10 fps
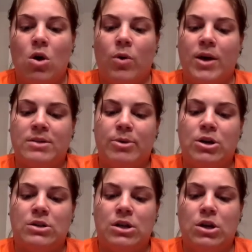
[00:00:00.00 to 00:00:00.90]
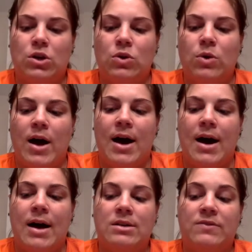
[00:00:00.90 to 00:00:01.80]
Whereas a person who
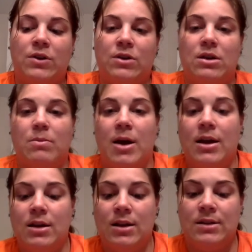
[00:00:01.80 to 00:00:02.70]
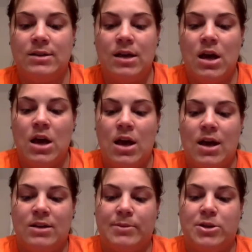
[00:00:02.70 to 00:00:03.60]
has field independence
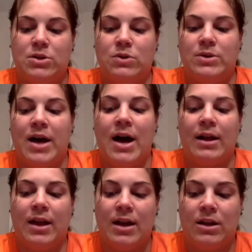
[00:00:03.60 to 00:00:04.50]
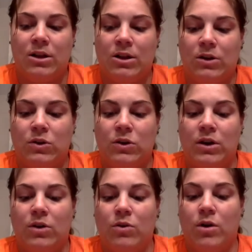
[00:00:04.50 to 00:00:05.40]
is a person who is highly analytical,
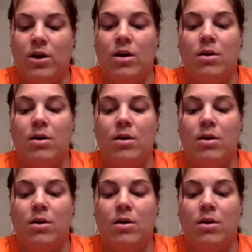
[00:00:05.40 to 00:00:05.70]
ignoring